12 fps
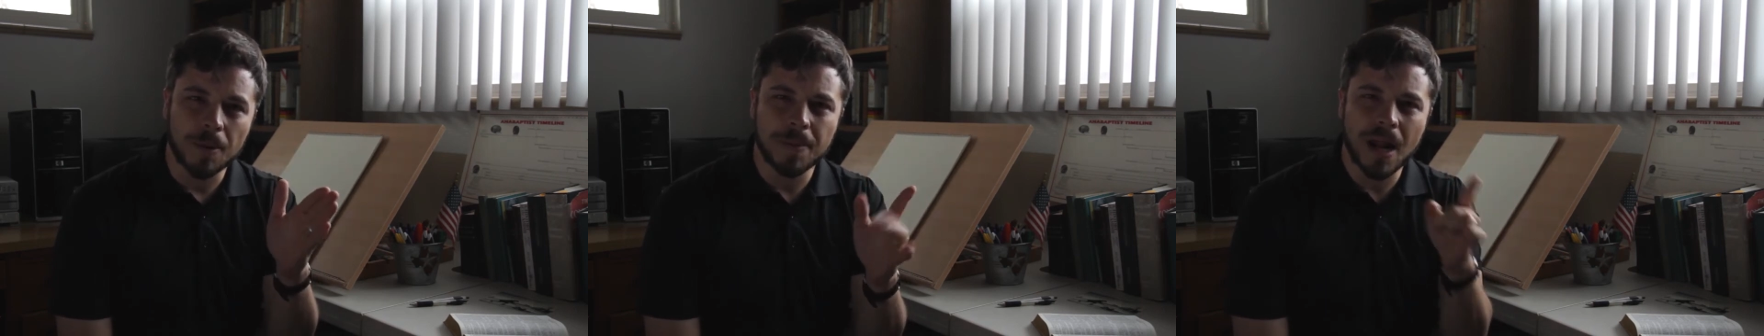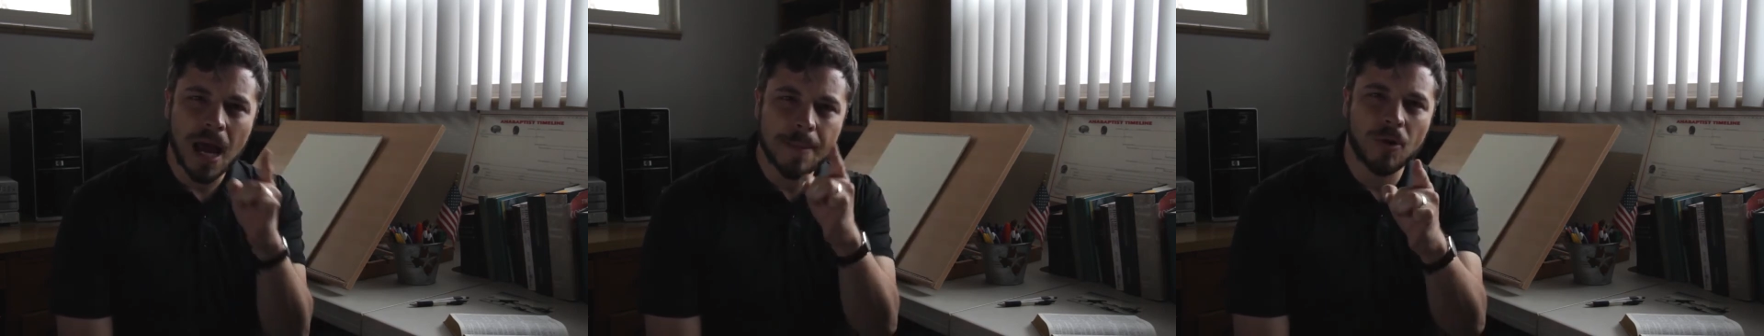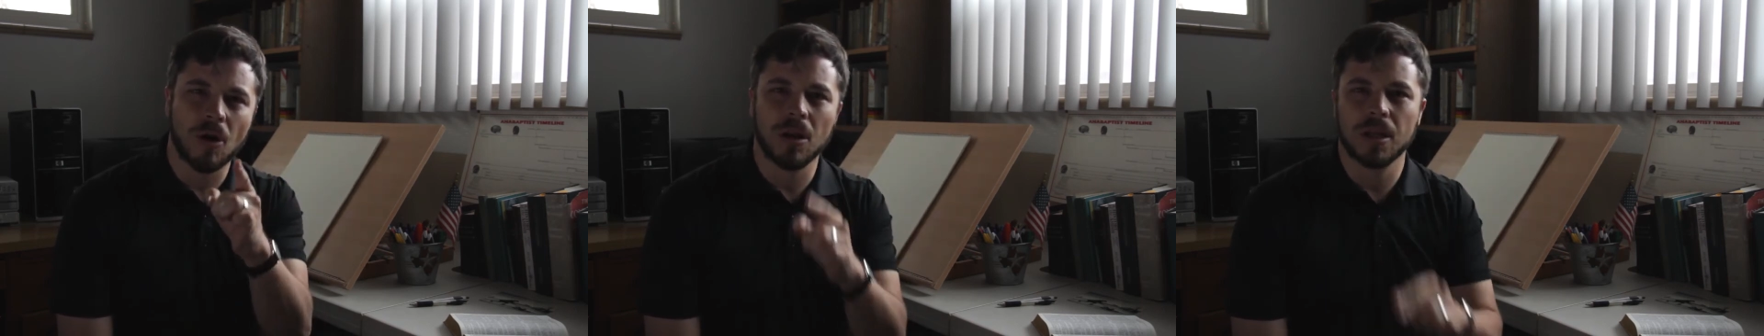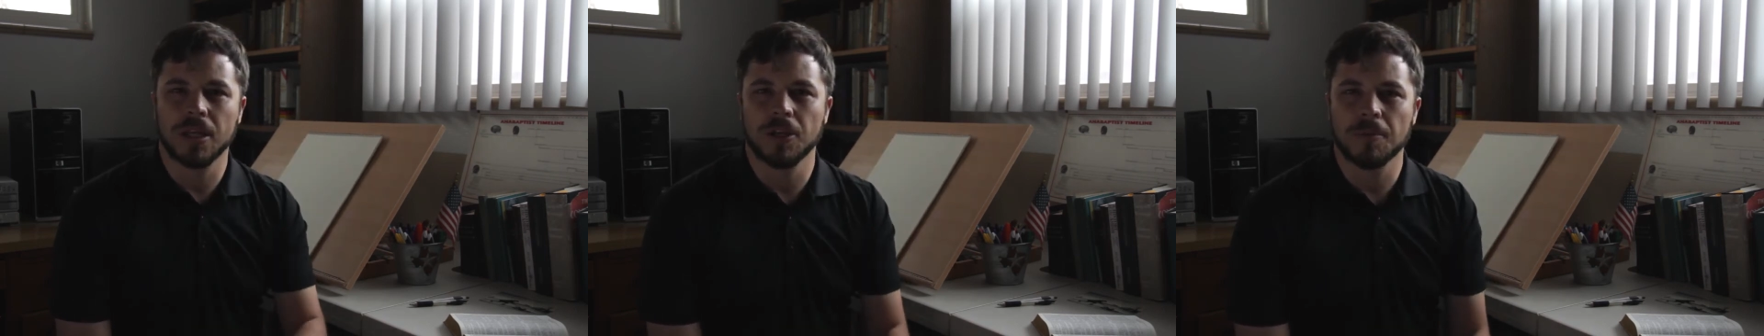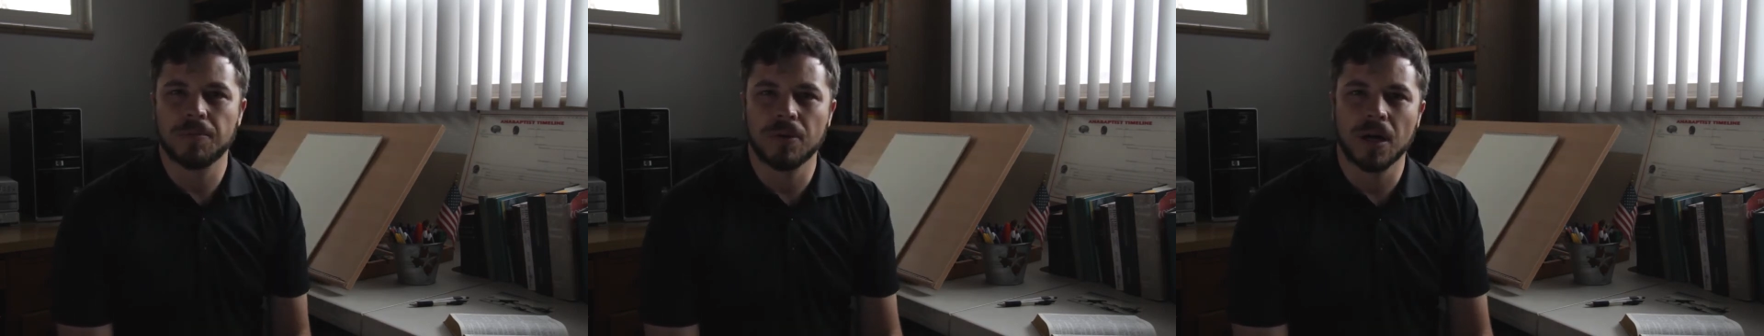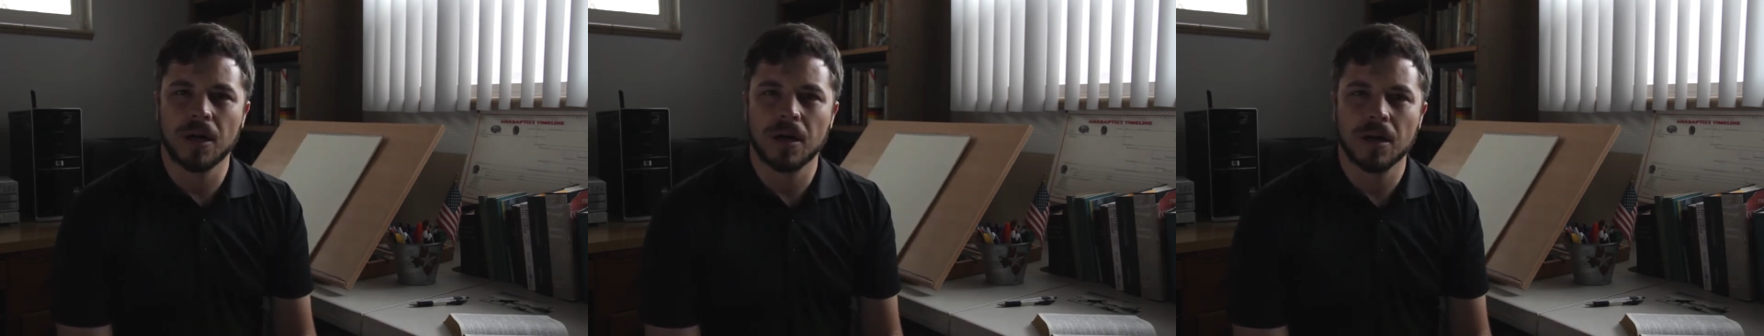but I'm calling you to
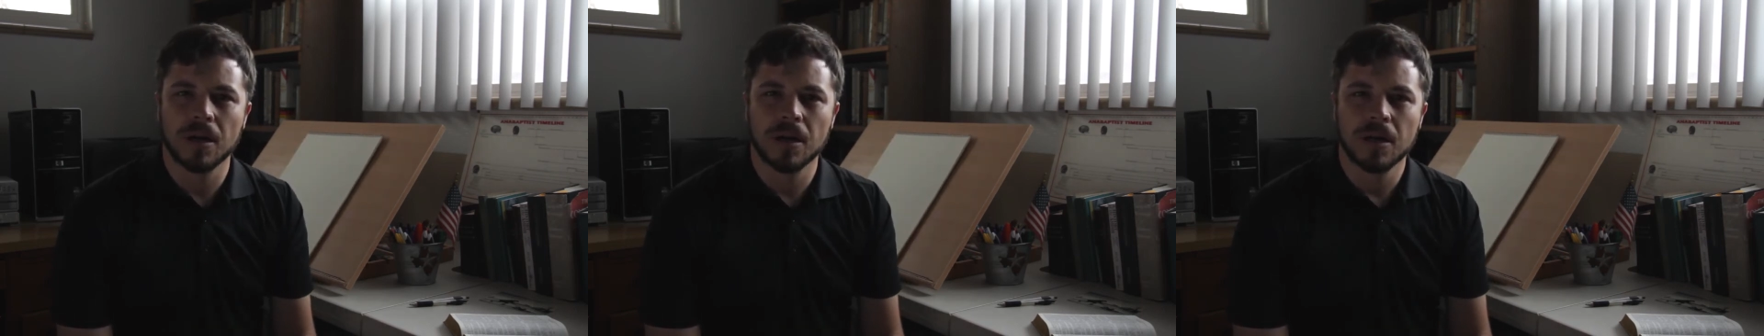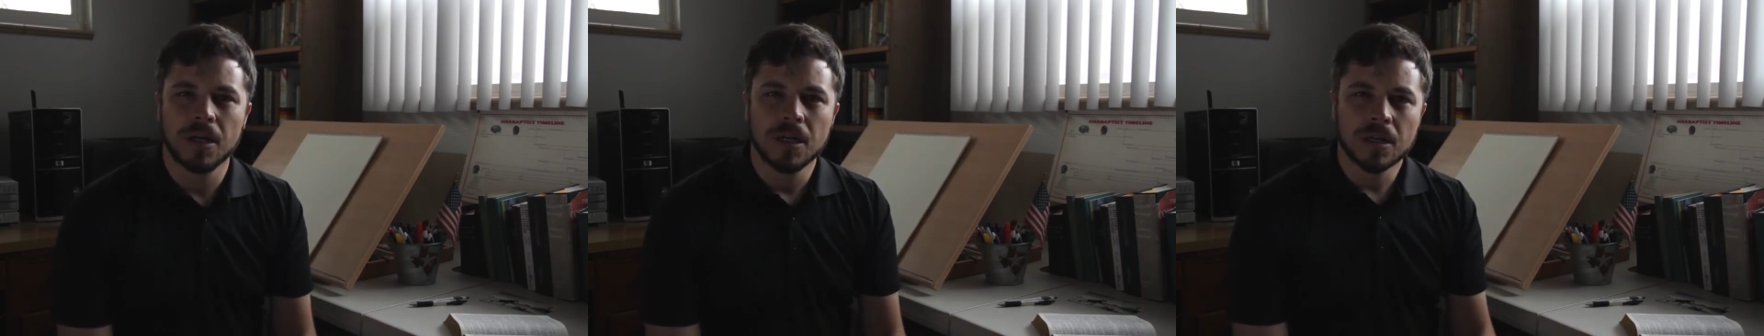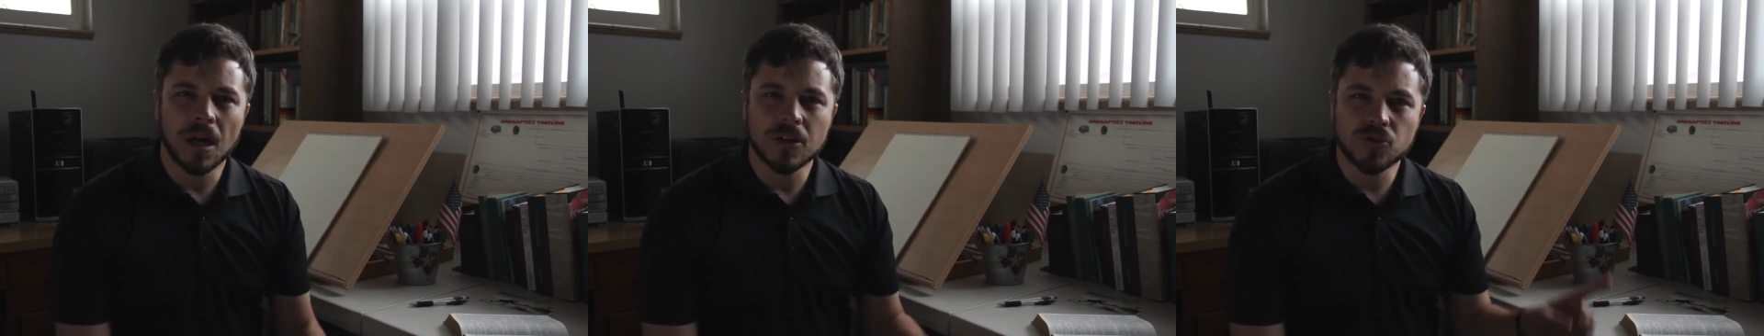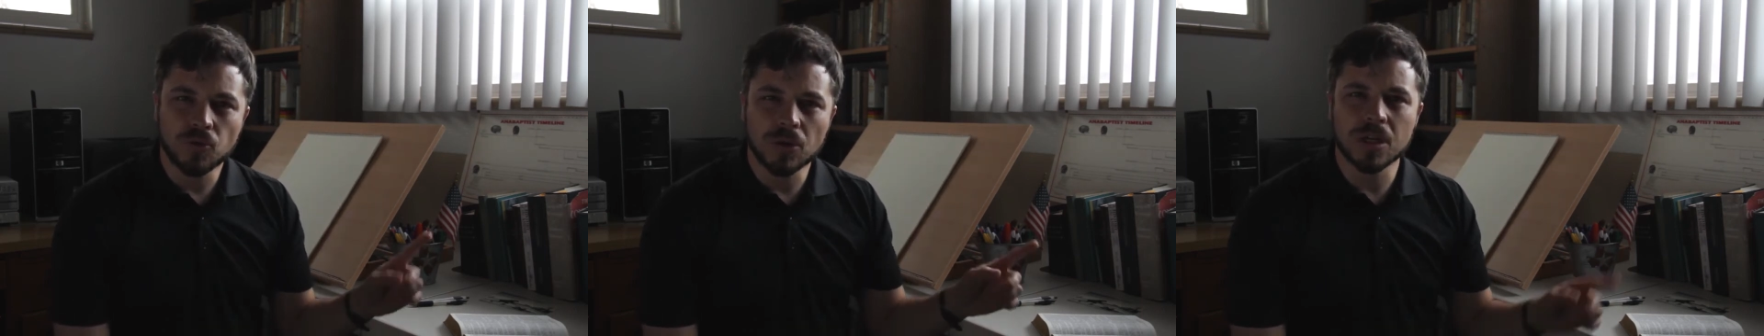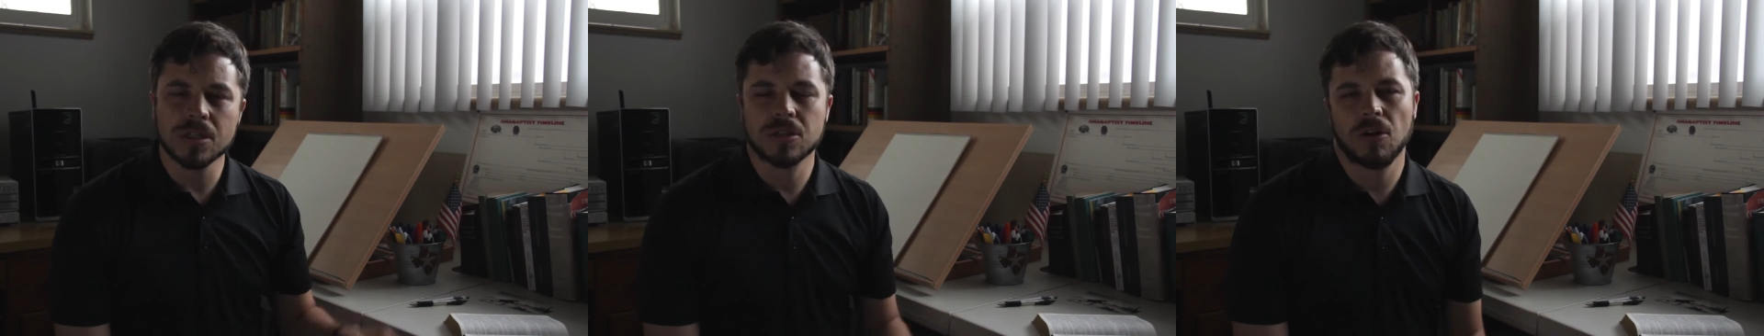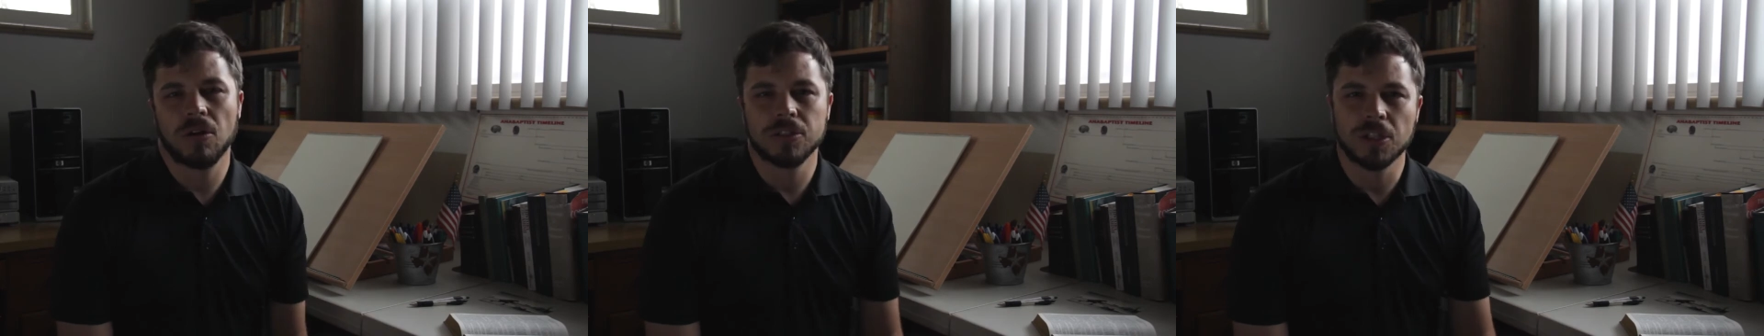prayer. God's word is
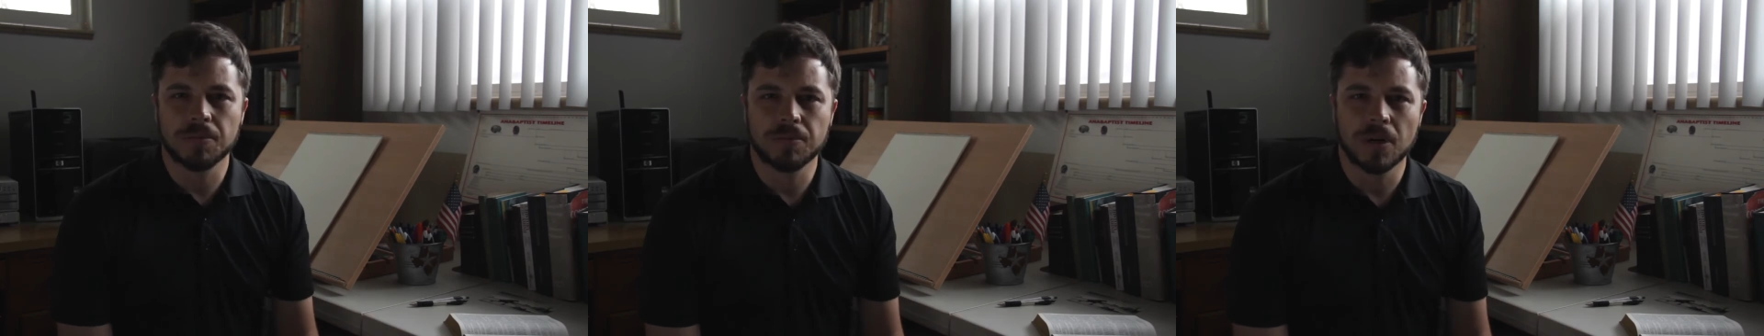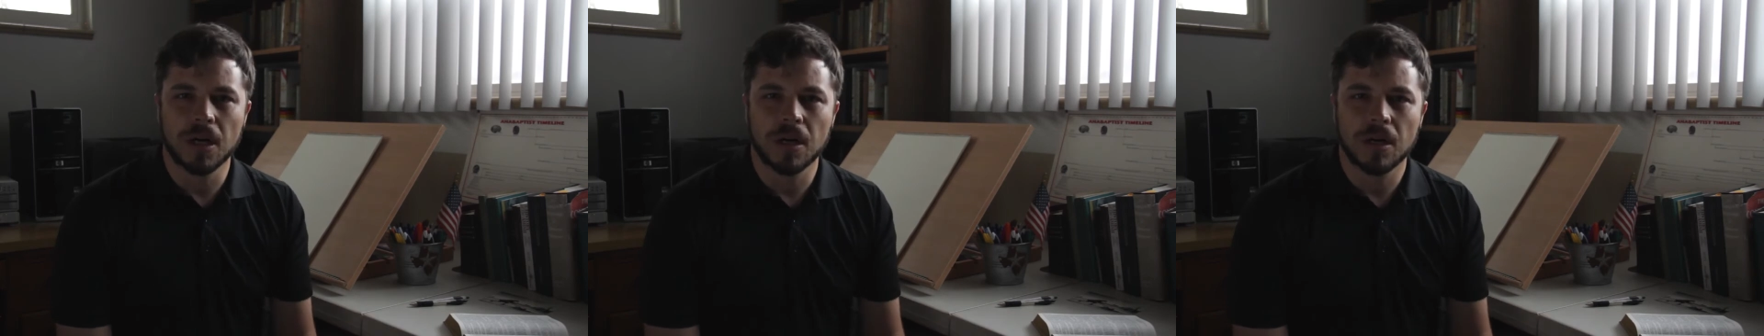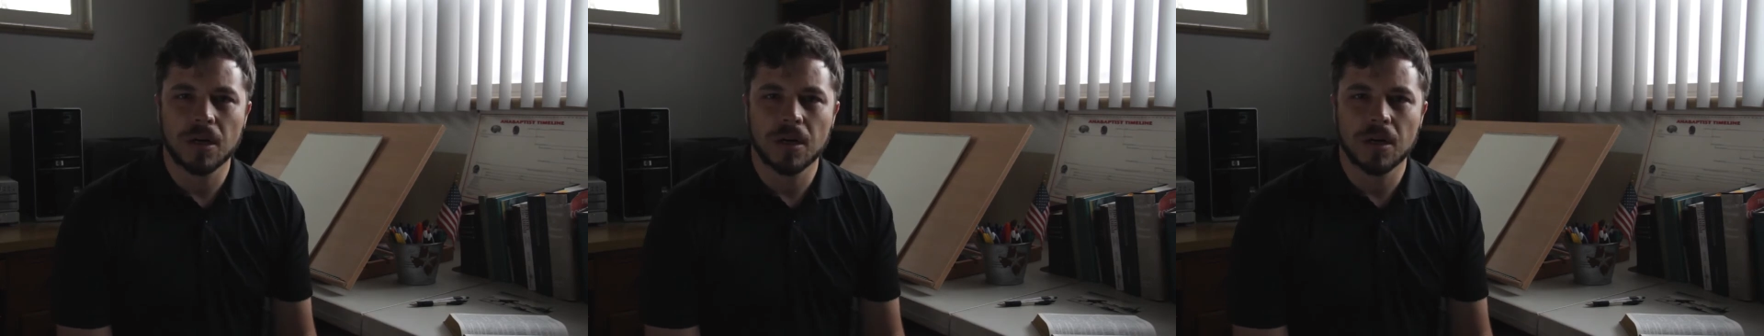calling you to prayer.